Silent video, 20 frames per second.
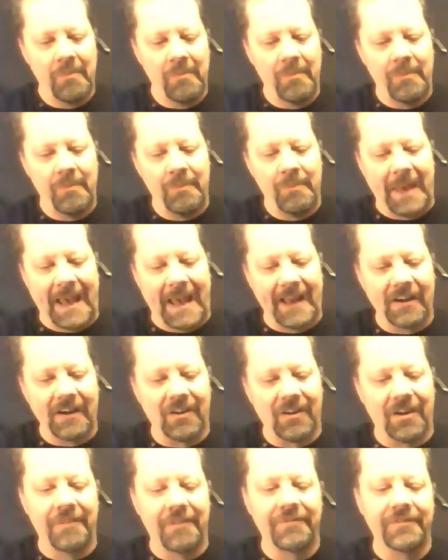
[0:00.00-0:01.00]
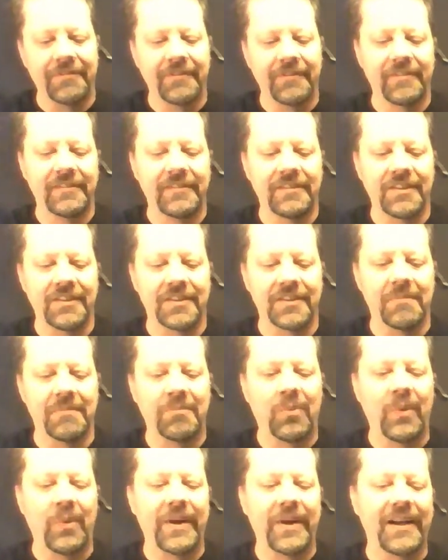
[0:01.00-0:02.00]
Back off to some
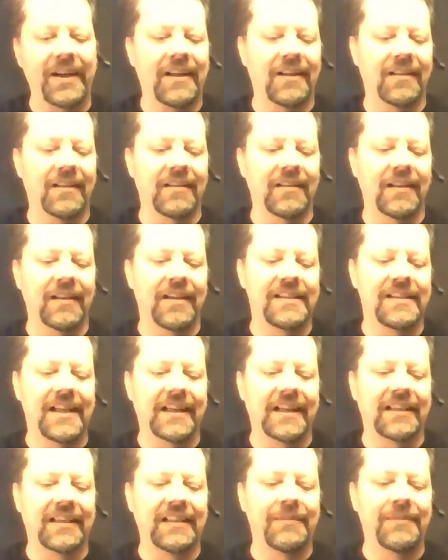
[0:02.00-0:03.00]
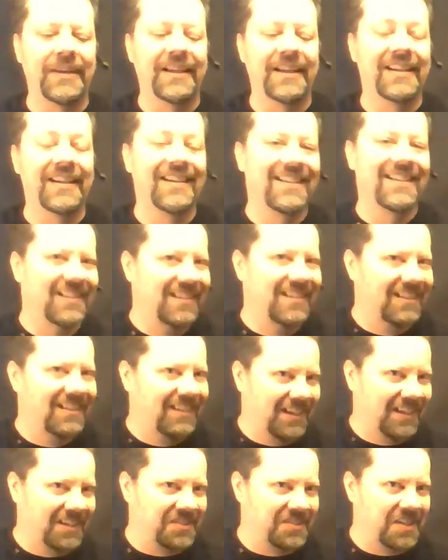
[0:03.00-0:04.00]
point L and take a limit
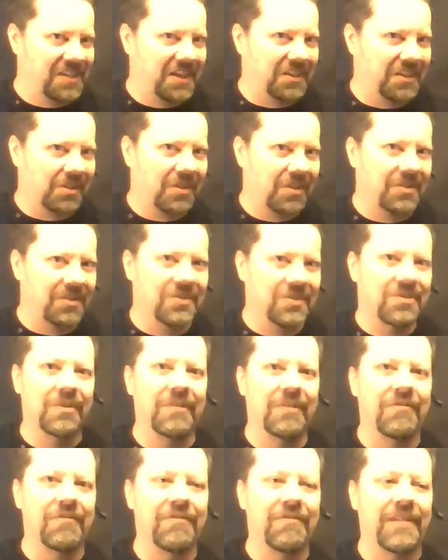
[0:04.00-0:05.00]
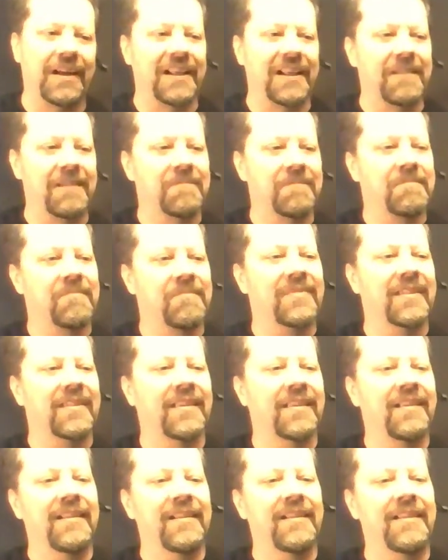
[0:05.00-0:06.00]
as L goes to infinity.
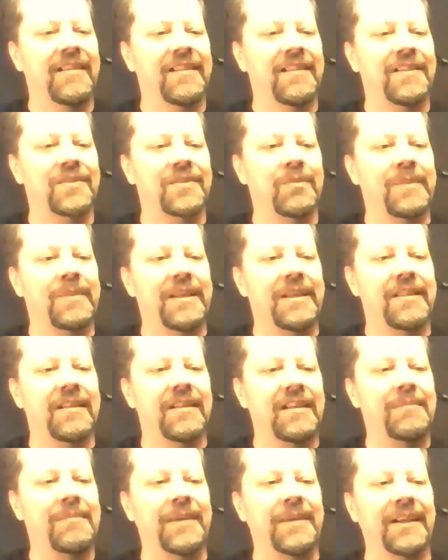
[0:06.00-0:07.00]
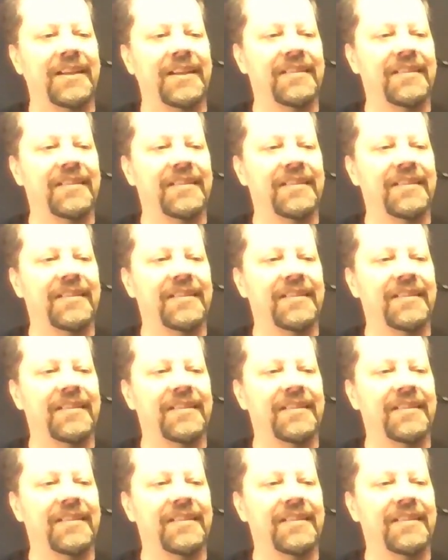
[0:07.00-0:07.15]
This will be the limit.